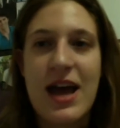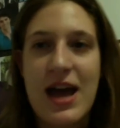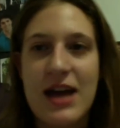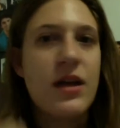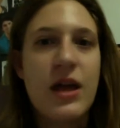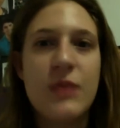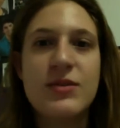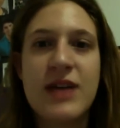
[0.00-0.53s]

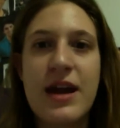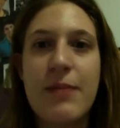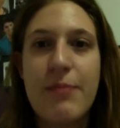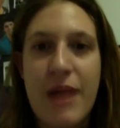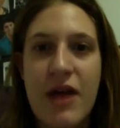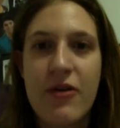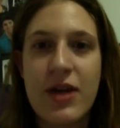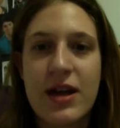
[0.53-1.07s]
and it was kind of
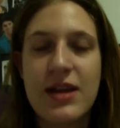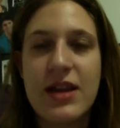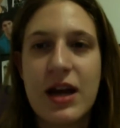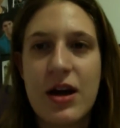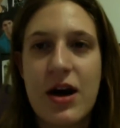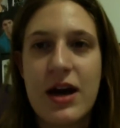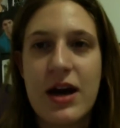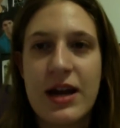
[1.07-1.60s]
Marion
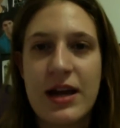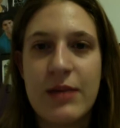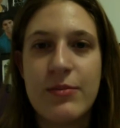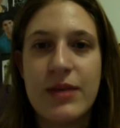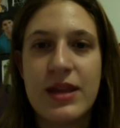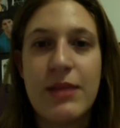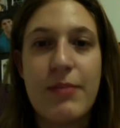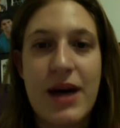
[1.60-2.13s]
that got him
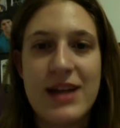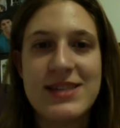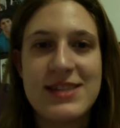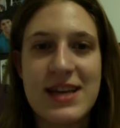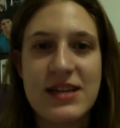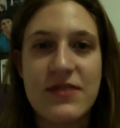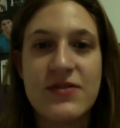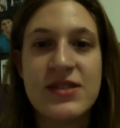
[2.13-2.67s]
in the
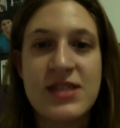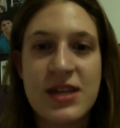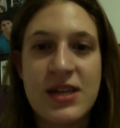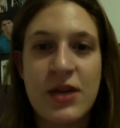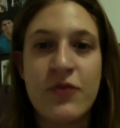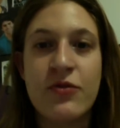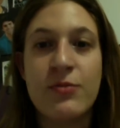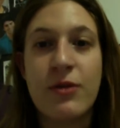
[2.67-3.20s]
mindset of
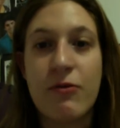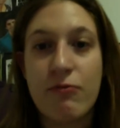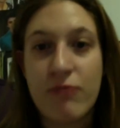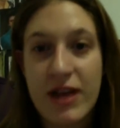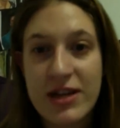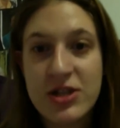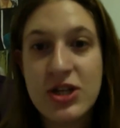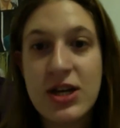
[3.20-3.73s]
steal from the
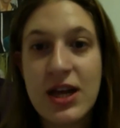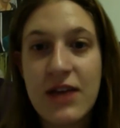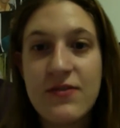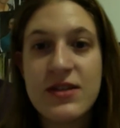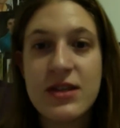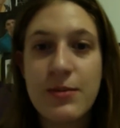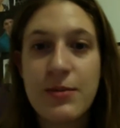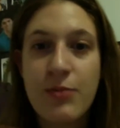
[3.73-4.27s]
rich and give
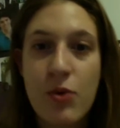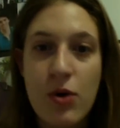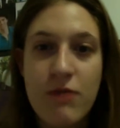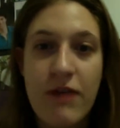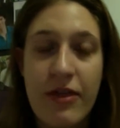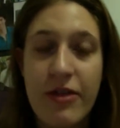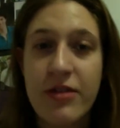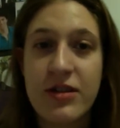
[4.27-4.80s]
to the poor
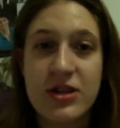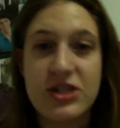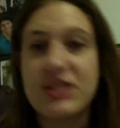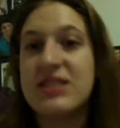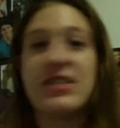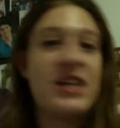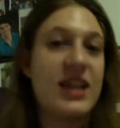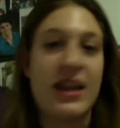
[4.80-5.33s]
rather than
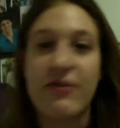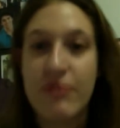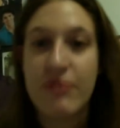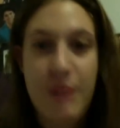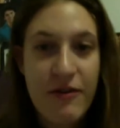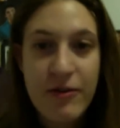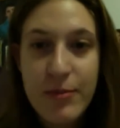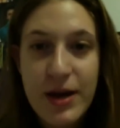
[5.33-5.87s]
just stealing from
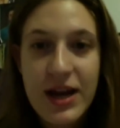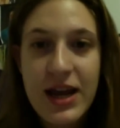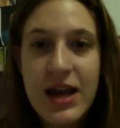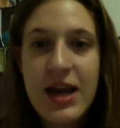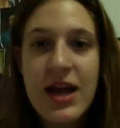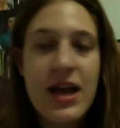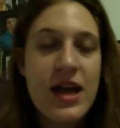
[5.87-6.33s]
everybody.